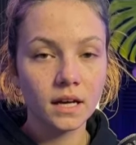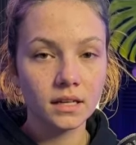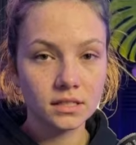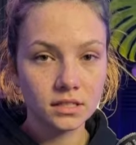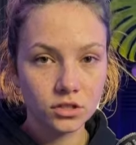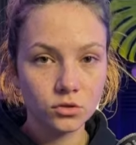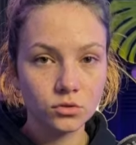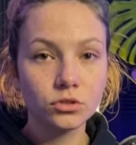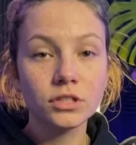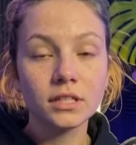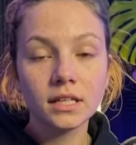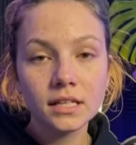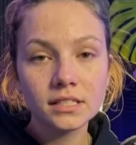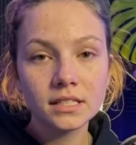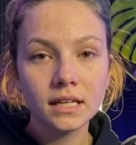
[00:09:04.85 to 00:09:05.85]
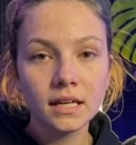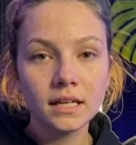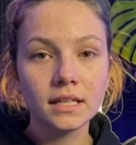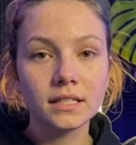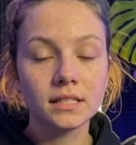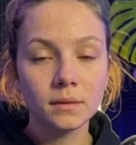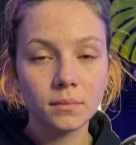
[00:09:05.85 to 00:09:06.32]
You see as
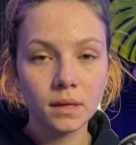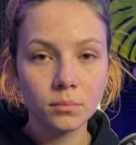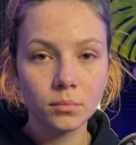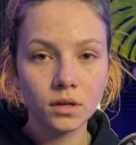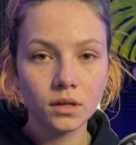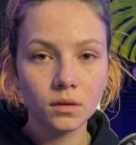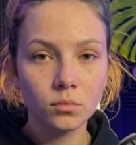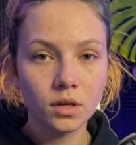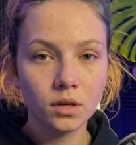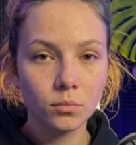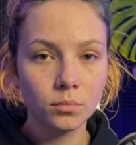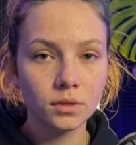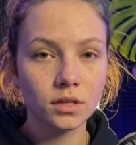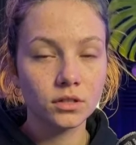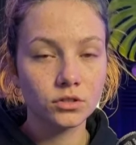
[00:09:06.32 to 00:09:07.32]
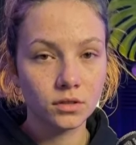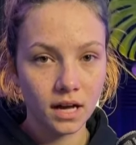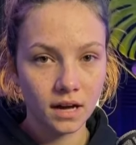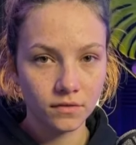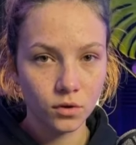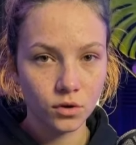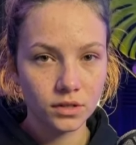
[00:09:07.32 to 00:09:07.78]
a member, well, because we
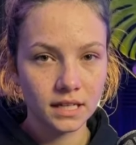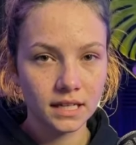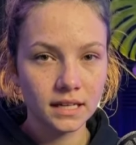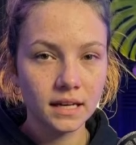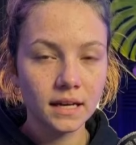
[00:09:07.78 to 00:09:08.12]
have only